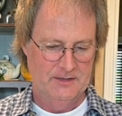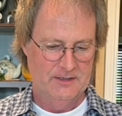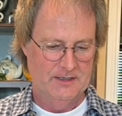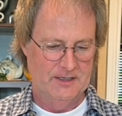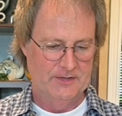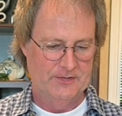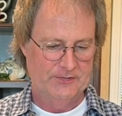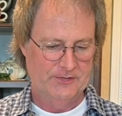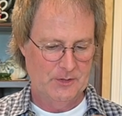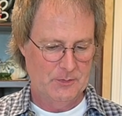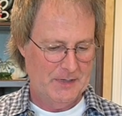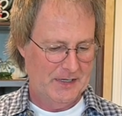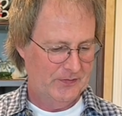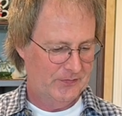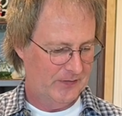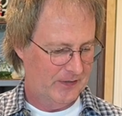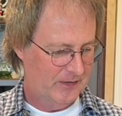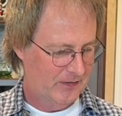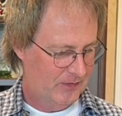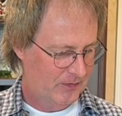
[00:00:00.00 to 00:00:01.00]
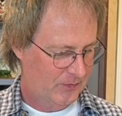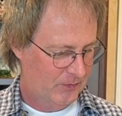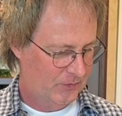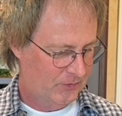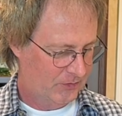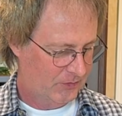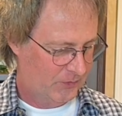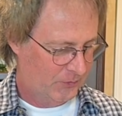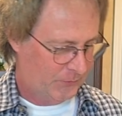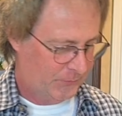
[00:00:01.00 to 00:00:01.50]
it's so easy to use.
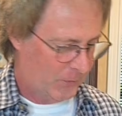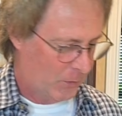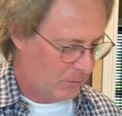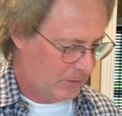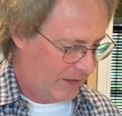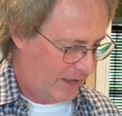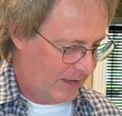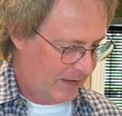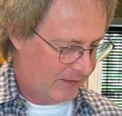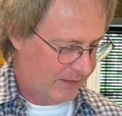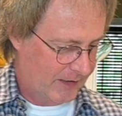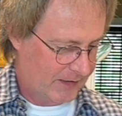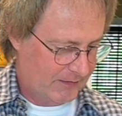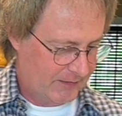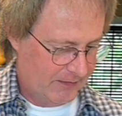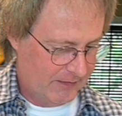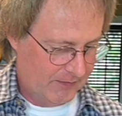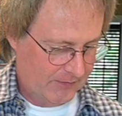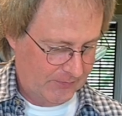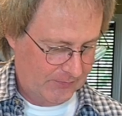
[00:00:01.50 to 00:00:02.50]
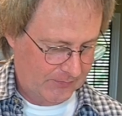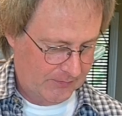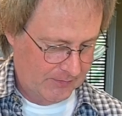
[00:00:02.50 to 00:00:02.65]
You just fold it out like this,